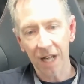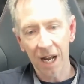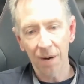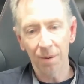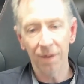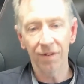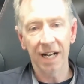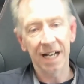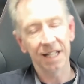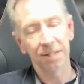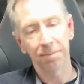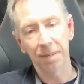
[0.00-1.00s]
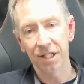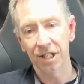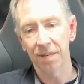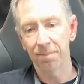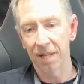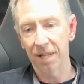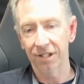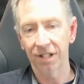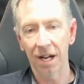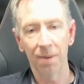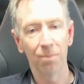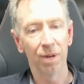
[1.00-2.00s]
However, as speed chip does
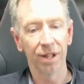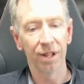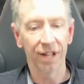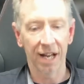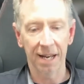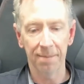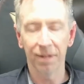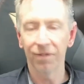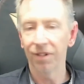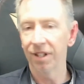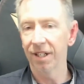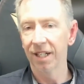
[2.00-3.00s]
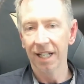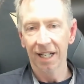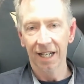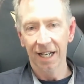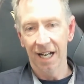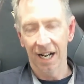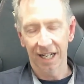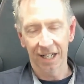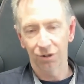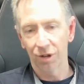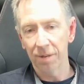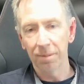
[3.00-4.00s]
come with a bit of a, I
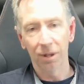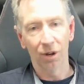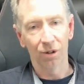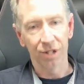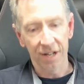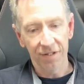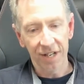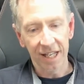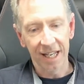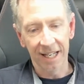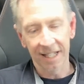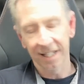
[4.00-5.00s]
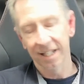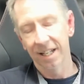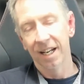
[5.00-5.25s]
guess, treatment longevity hit,